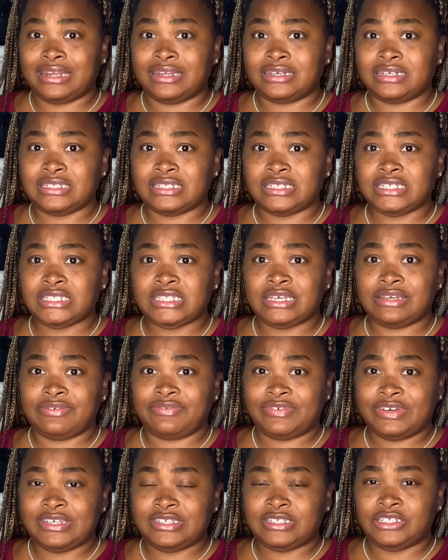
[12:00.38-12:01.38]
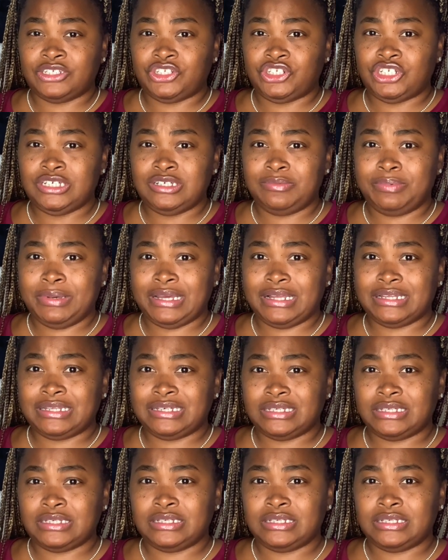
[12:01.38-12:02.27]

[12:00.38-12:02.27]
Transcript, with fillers: because it's a face and cheek palette.